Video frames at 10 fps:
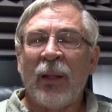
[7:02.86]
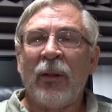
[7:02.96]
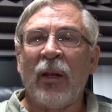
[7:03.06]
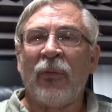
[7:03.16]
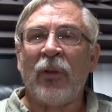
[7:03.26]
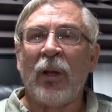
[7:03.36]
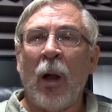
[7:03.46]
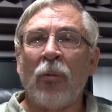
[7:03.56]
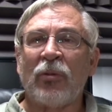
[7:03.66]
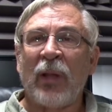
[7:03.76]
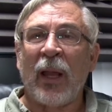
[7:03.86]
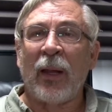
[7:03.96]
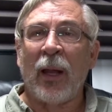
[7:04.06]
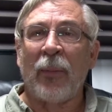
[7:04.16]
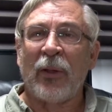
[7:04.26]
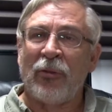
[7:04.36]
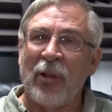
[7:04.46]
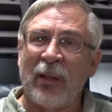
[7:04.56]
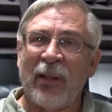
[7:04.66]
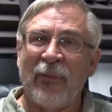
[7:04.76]
that if you don't stand up, as
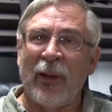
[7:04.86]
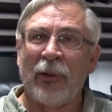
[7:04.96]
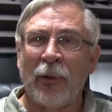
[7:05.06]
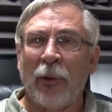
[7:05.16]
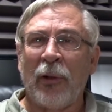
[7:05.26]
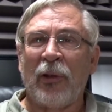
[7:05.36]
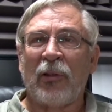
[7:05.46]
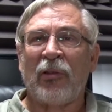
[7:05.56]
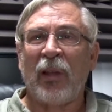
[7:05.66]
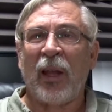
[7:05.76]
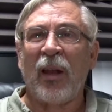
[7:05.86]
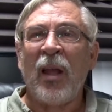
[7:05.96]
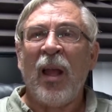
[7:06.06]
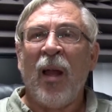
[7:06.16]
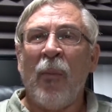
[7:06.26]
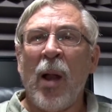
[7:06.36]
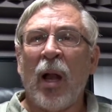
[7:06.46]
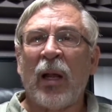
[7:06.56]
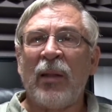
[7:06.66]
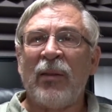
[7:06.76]
Jesse Ventura just said,
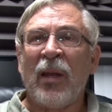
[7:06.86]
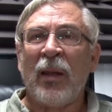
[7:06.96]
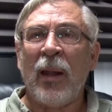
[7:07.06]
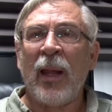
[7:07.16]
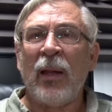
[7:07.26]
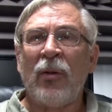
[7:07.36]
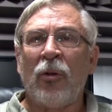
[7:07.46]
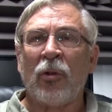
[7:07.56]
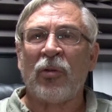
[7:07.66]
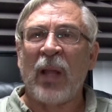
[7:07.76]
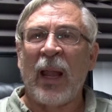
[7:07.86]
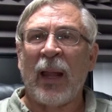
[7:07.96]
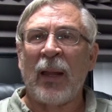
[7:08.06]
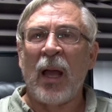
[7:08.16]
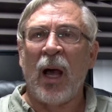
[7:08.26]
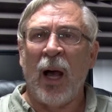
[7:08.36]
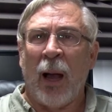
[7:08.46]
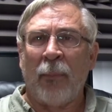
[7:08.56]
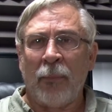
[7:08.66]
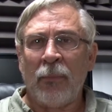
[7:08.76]
Americans need to stand
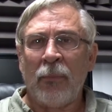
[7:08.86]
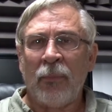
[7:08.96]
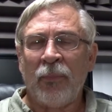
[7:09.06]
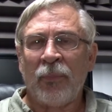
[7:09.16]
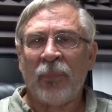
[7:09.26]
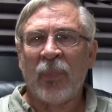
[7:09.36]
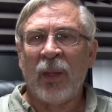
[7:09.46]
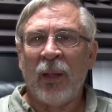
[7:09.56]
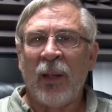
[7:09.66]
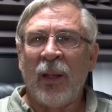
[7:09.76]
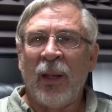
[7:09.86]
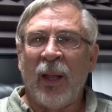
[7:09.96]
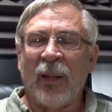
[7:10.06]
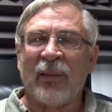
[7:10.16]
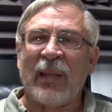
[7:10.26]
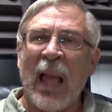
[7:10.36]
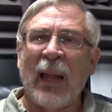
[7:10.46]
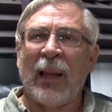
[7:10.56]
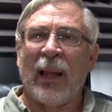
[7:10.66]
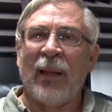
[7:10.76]
up. And
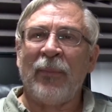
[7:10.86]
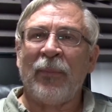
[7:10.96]
sadly,